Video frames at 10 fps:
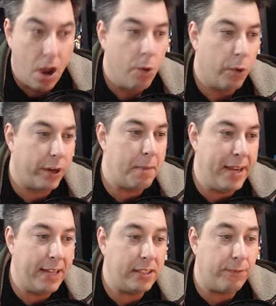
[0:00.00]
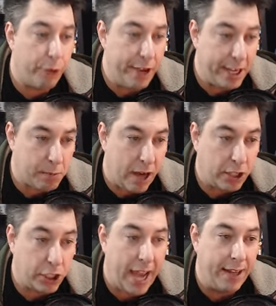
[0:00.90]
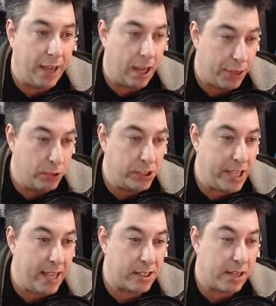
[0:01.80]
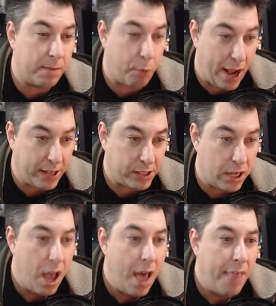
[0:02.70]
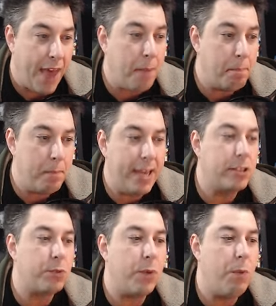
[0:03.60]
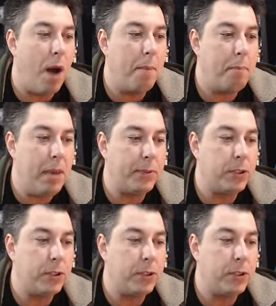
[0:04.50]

We're committed to free expression and enthusiastic press. That means we want people to